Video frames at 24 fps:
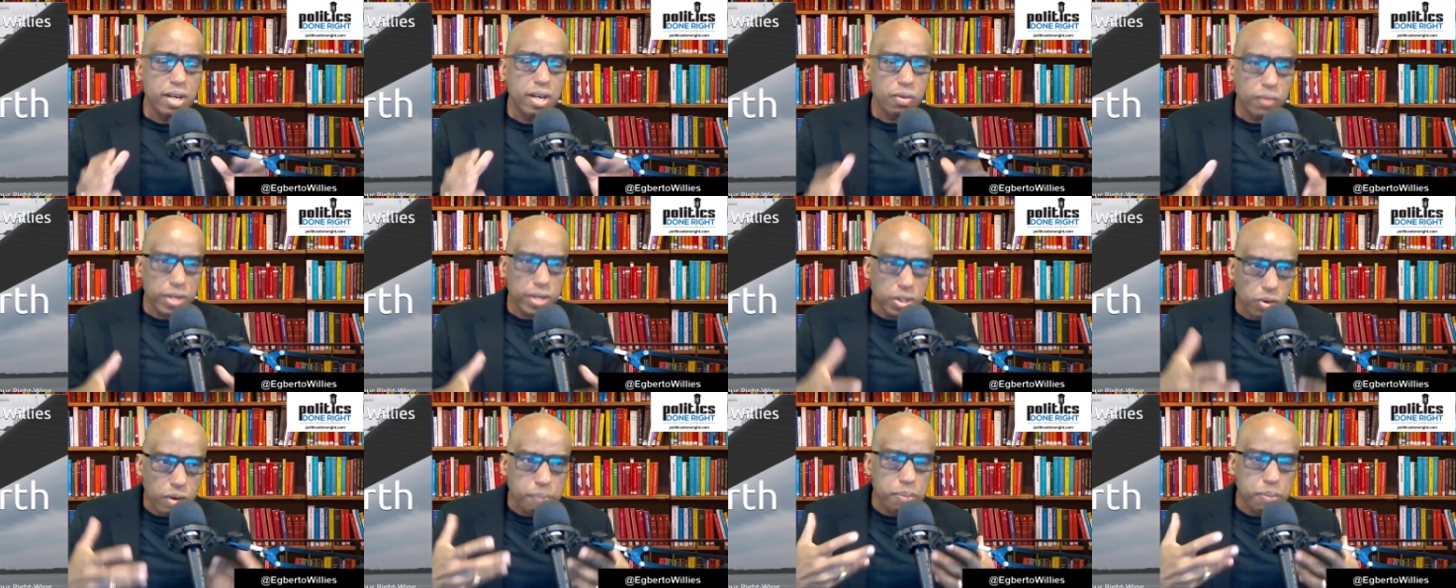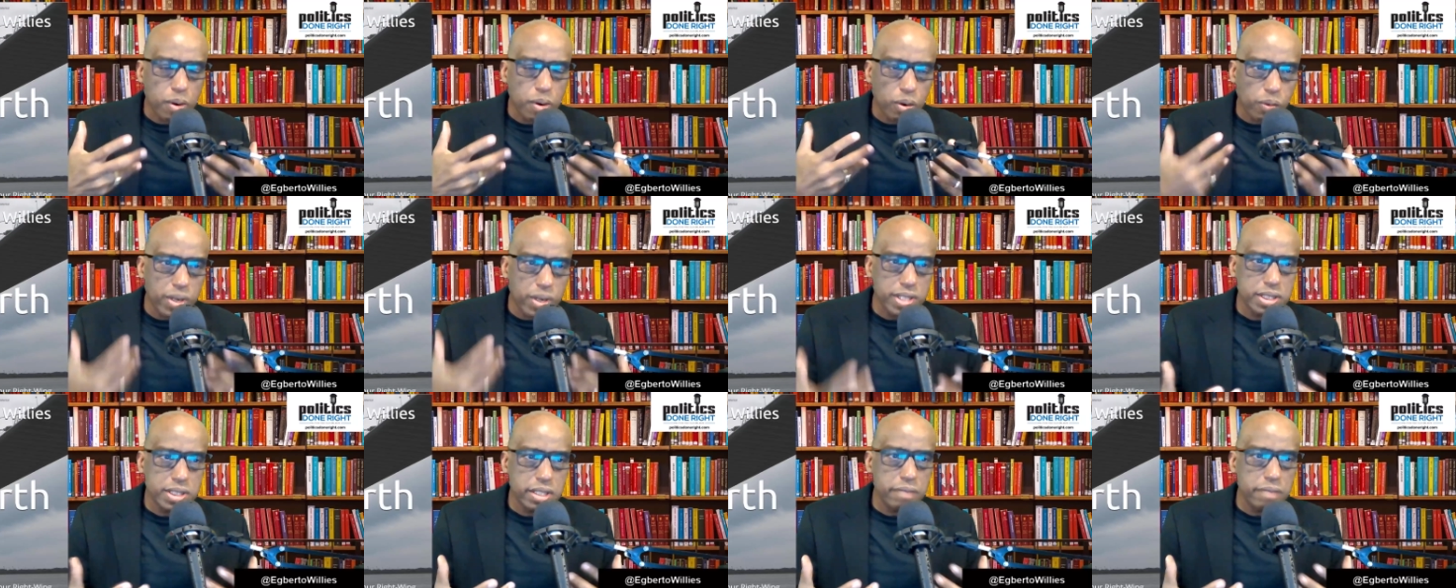with our
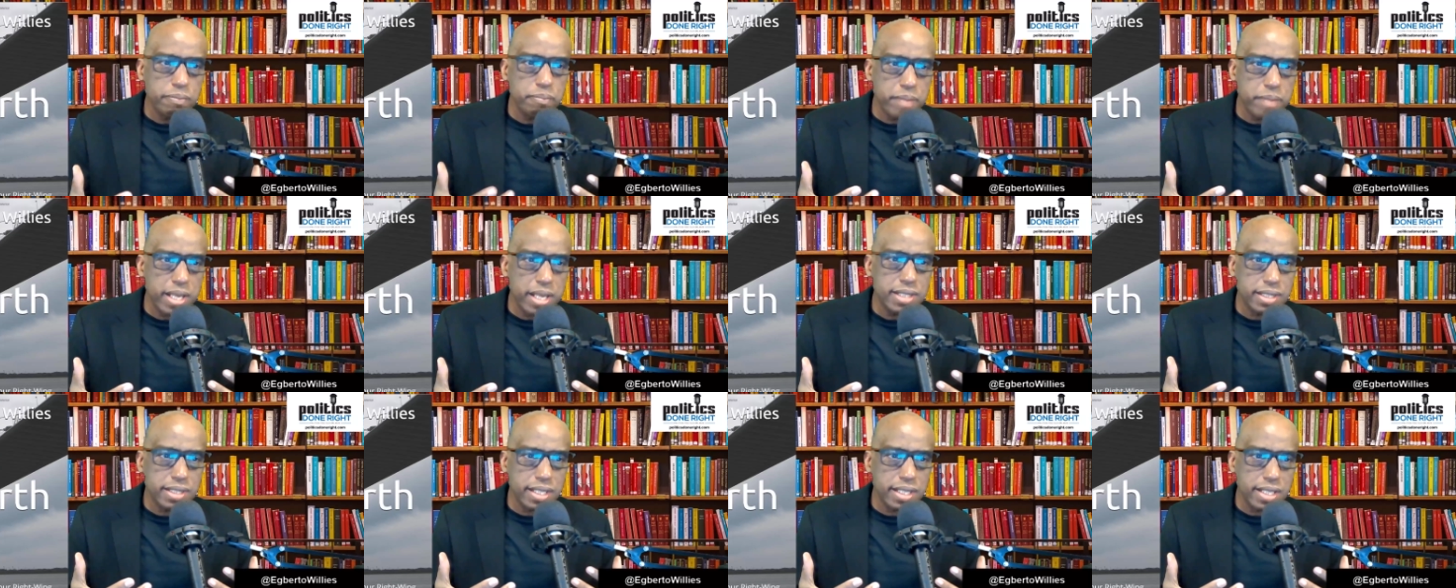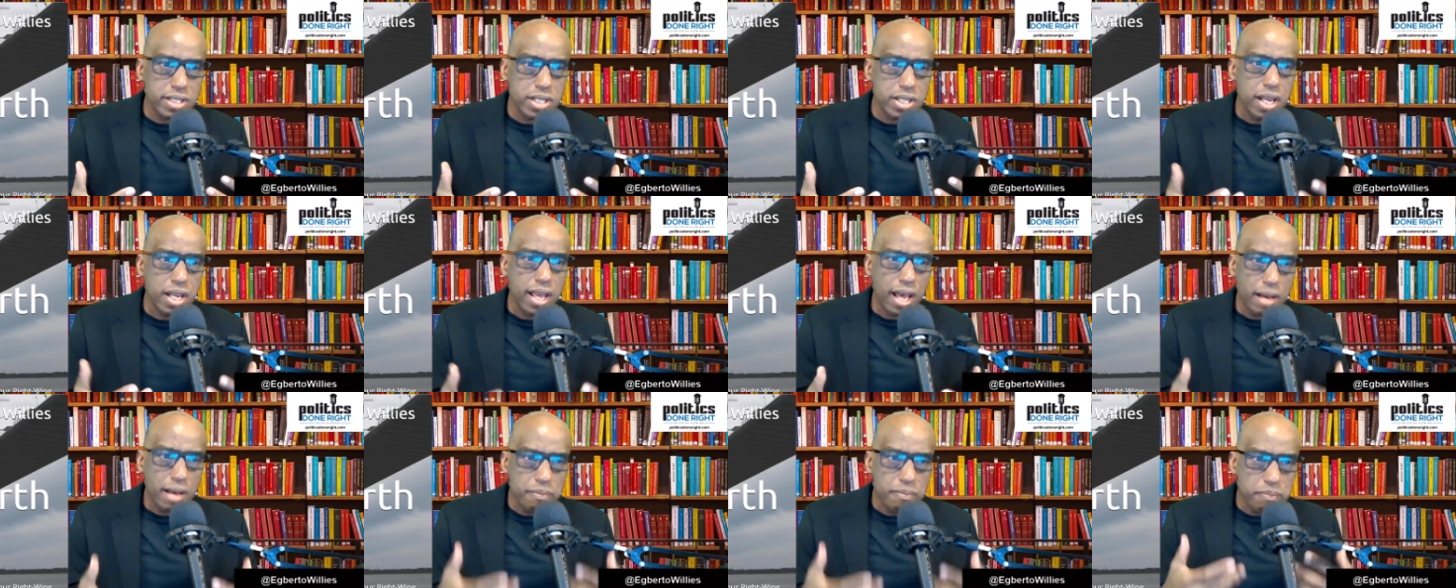progressive message,
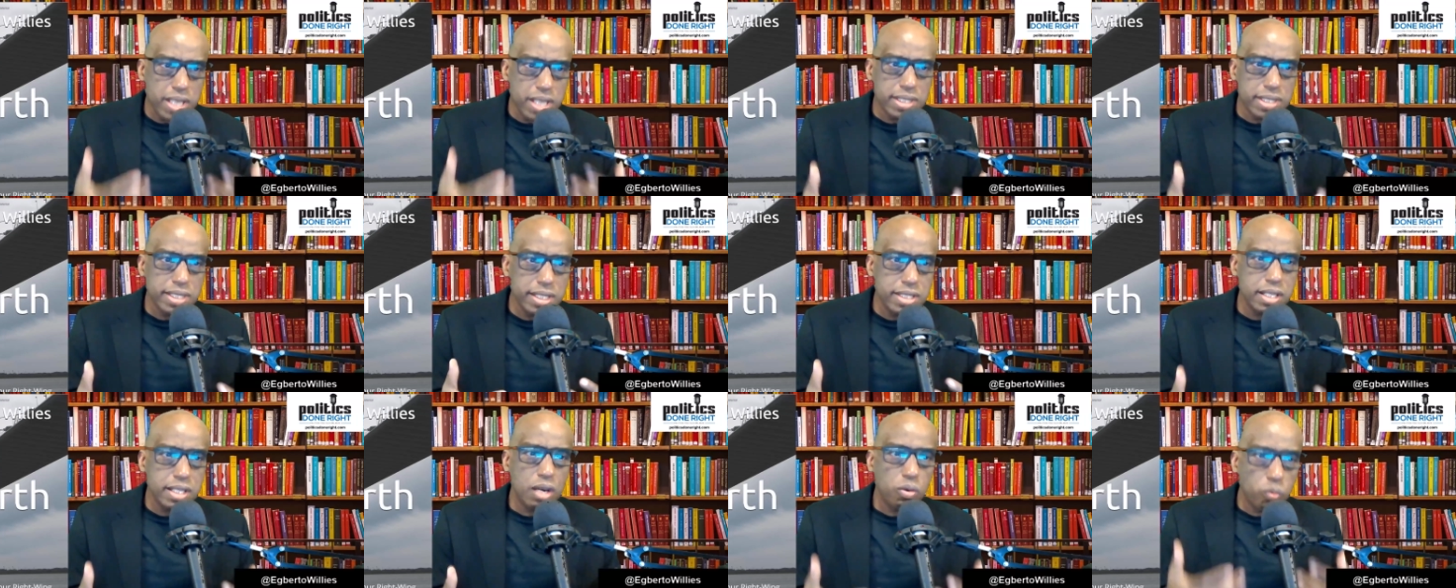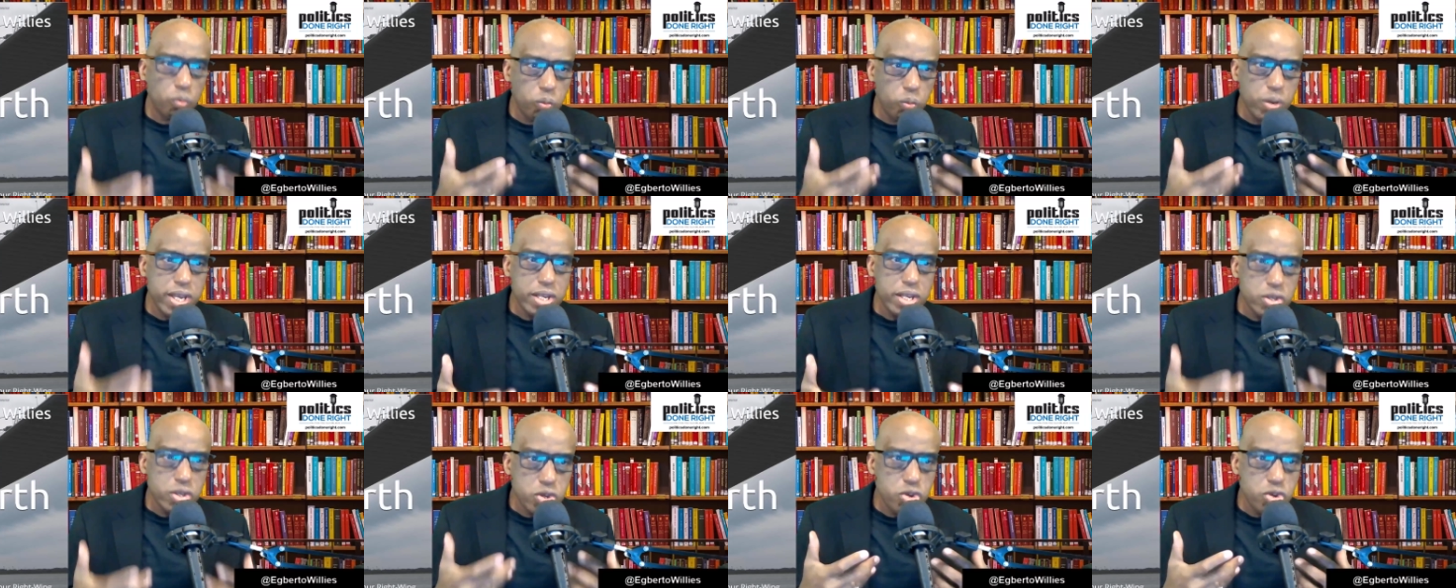a message that
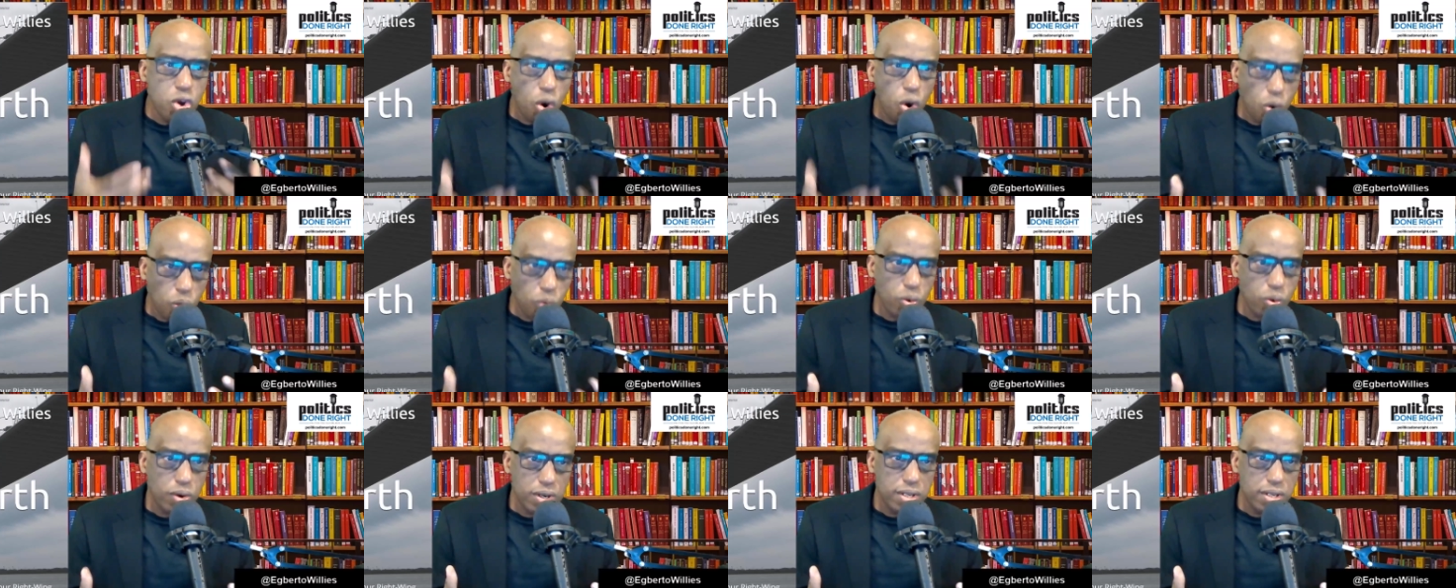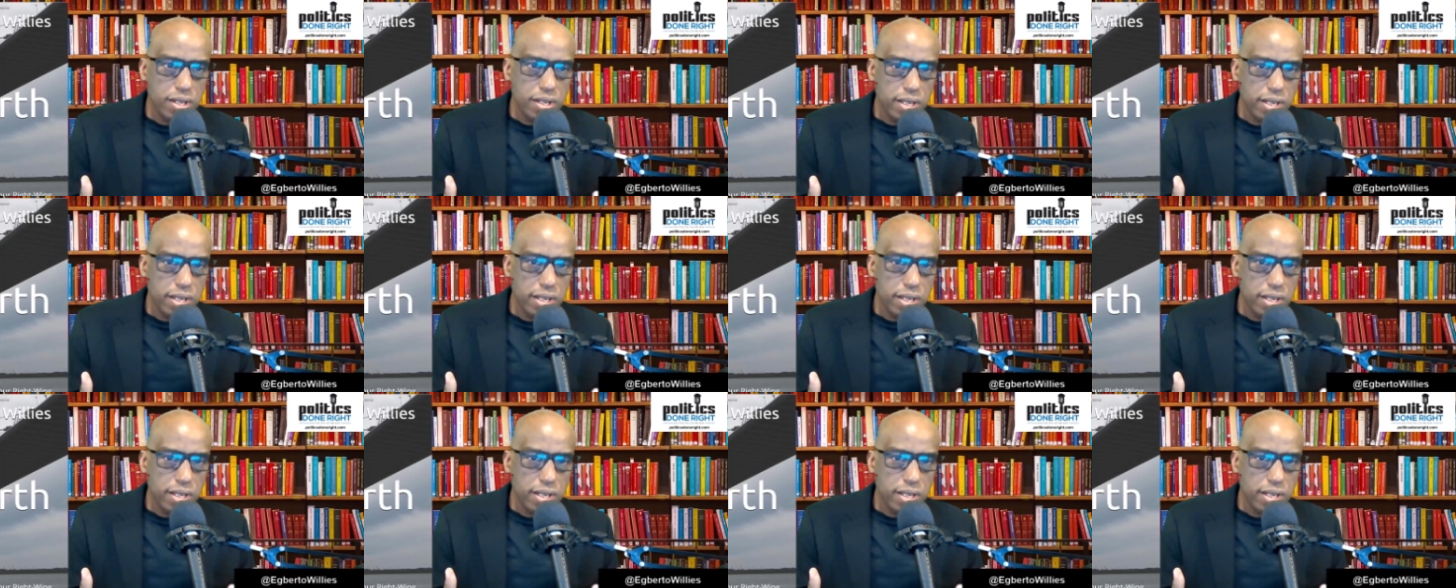we know